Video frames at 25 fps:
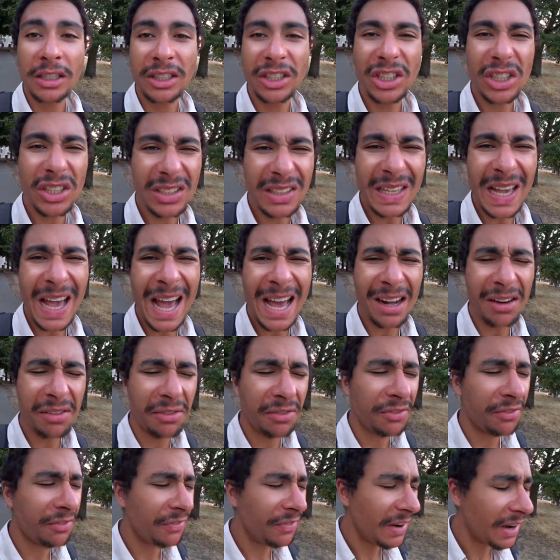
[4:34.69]
just had a
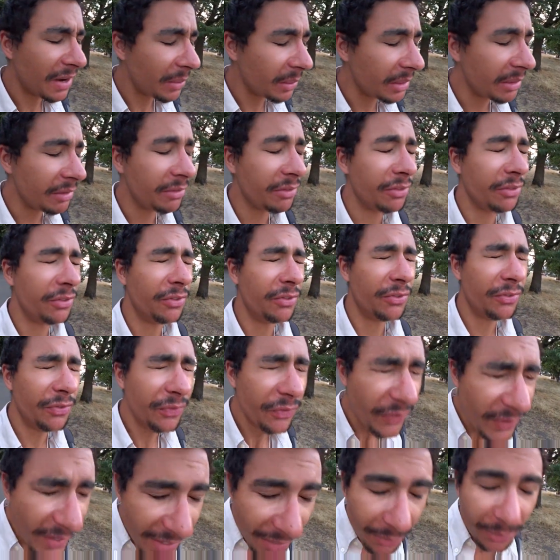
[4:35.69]
very,
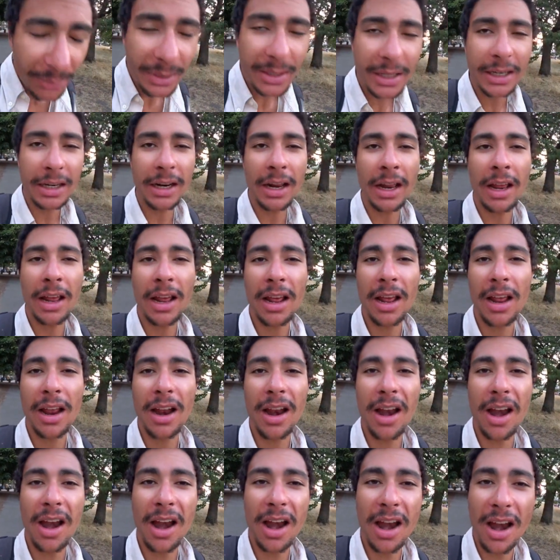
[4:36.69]
very
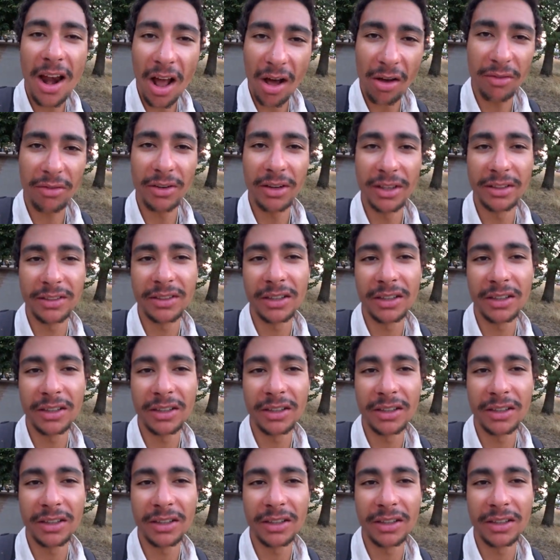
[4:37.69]
lovely